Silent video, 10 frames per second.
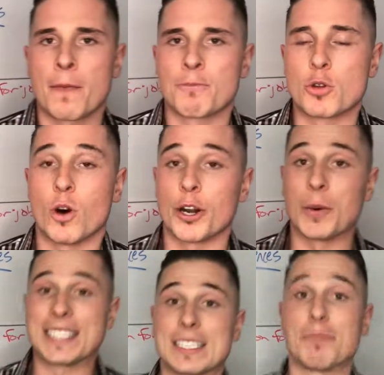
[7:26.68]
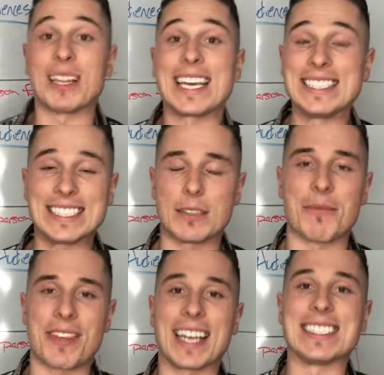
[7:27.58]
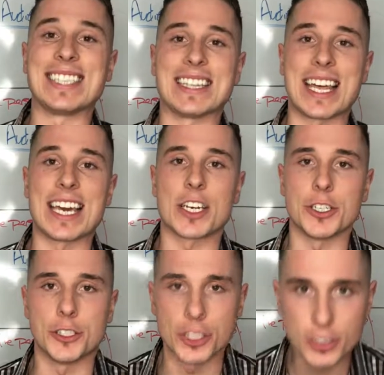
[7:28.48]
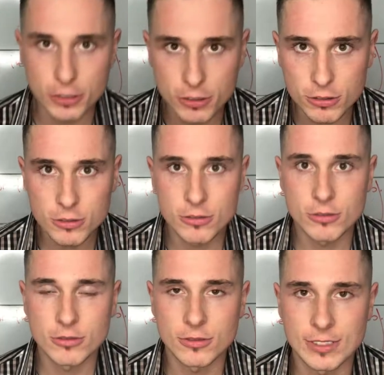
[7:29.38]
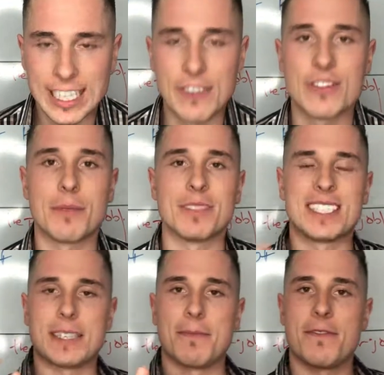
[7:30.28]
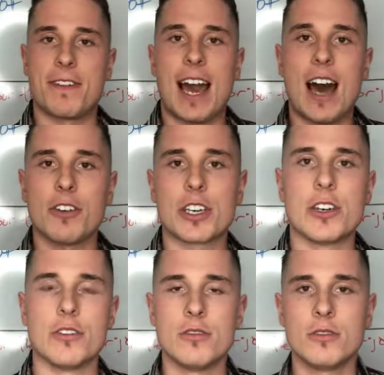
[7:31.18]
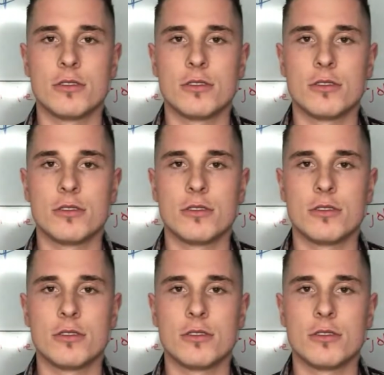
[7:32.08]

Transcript: You want to explain some things that they could do, give them some value